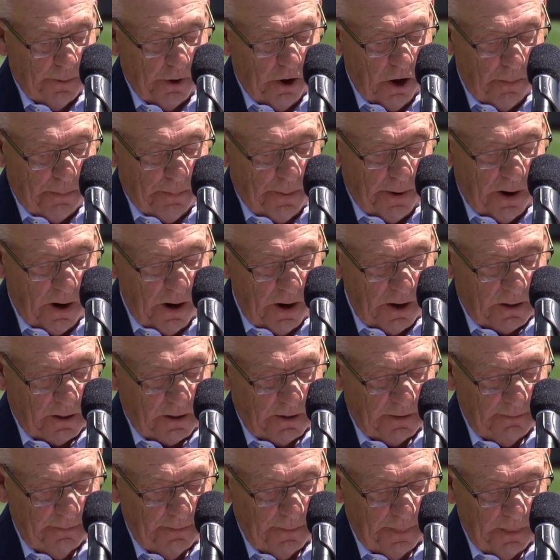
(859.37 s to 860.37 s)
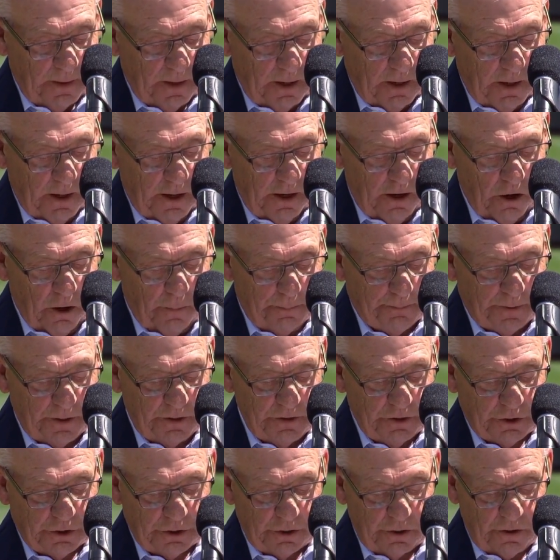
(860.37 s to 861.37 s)
The ballpark
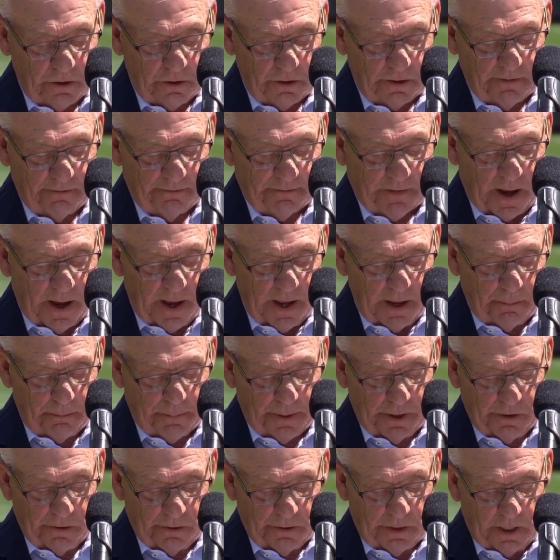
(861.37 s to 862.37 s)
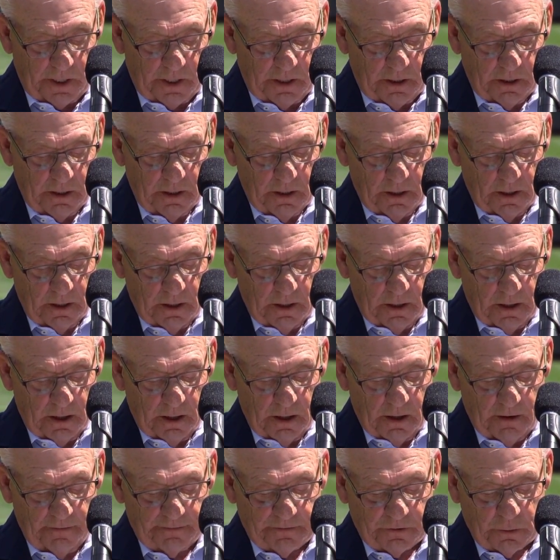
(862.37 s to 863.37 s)
helped ensure the viability
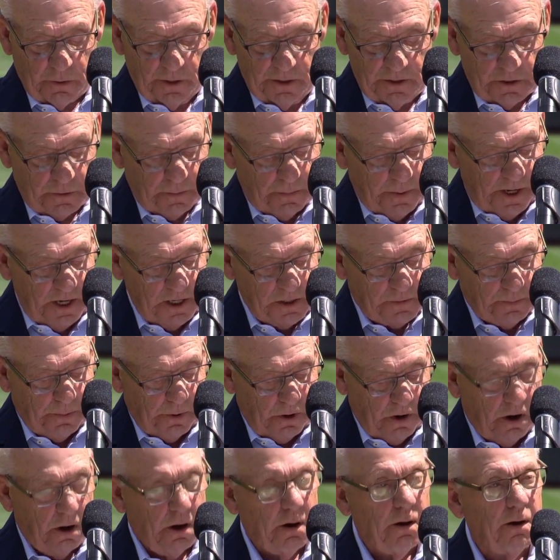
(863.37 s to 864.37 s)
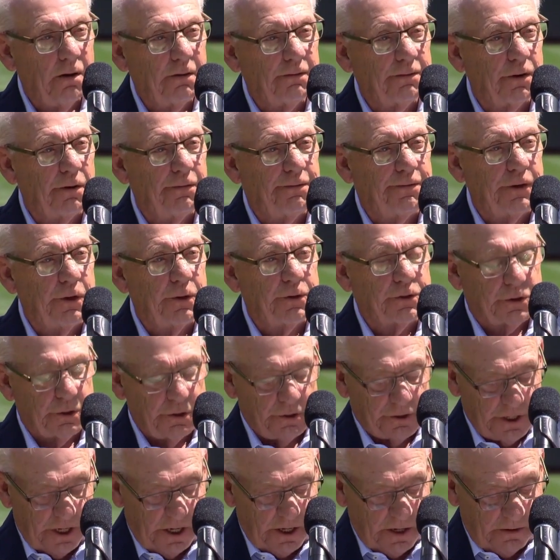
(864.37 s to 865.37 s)
of Twins baseball for
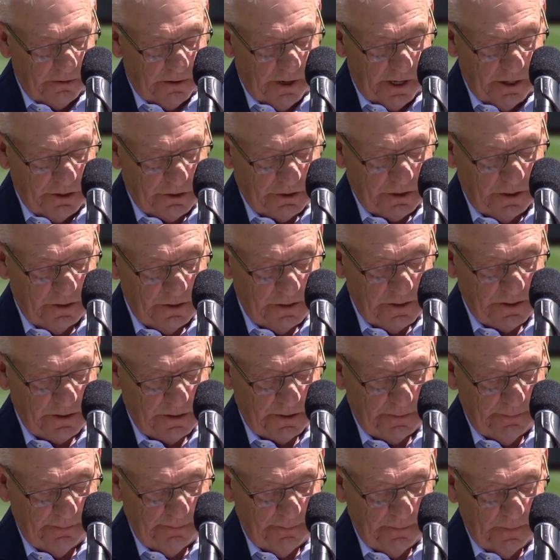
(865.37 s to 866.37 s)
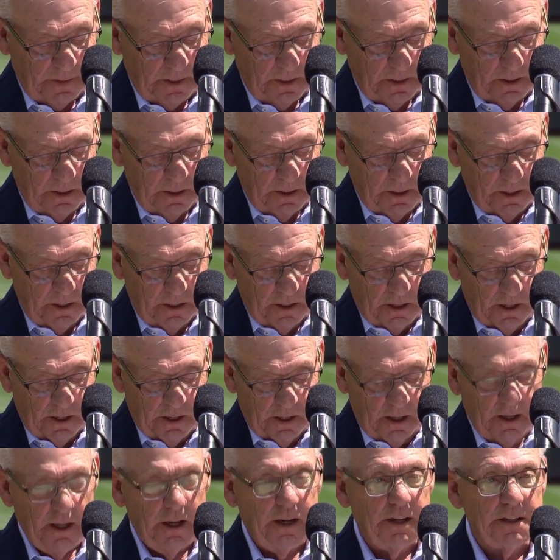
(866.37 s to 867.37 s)
future generations.
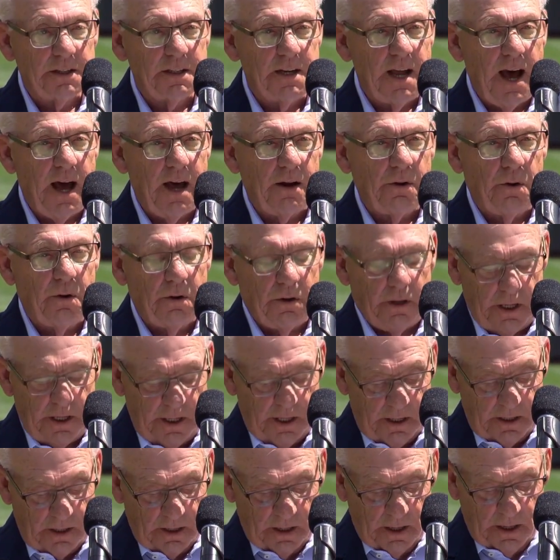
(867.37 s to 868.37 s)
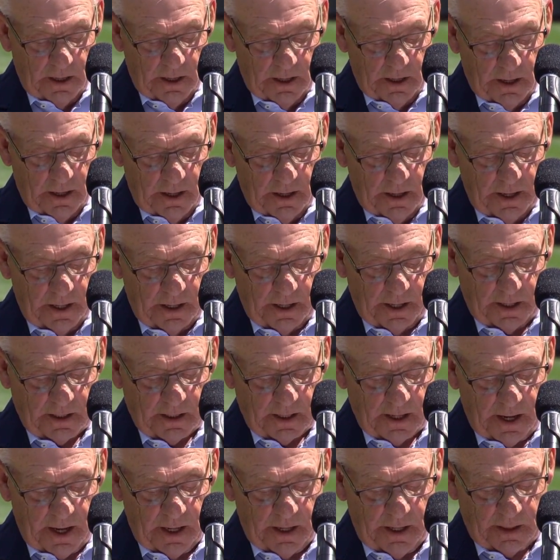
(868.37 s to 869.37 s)
It is not only an
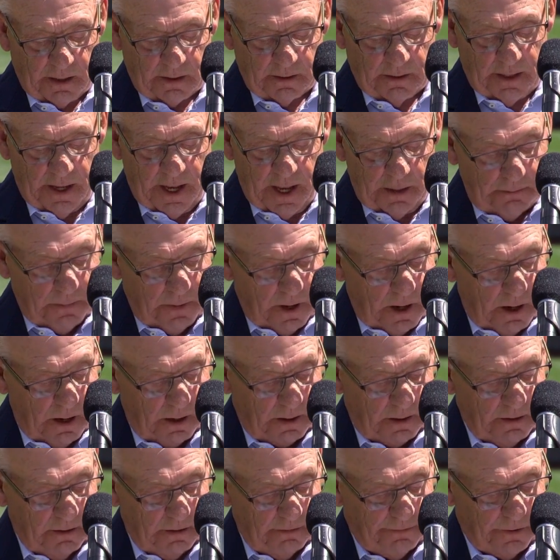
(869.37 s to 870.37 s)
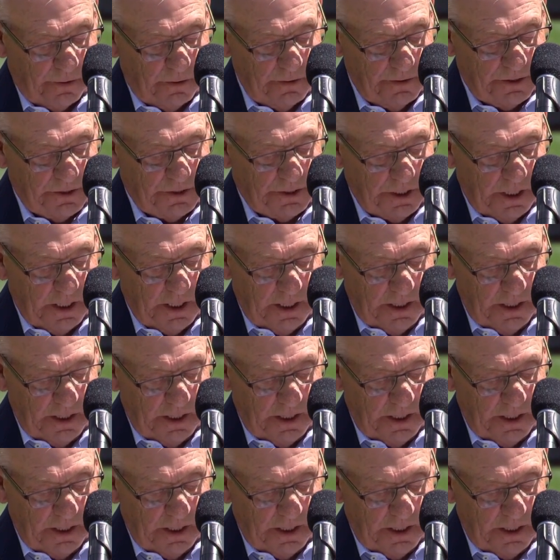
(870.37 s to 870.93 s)
iconic landmark for the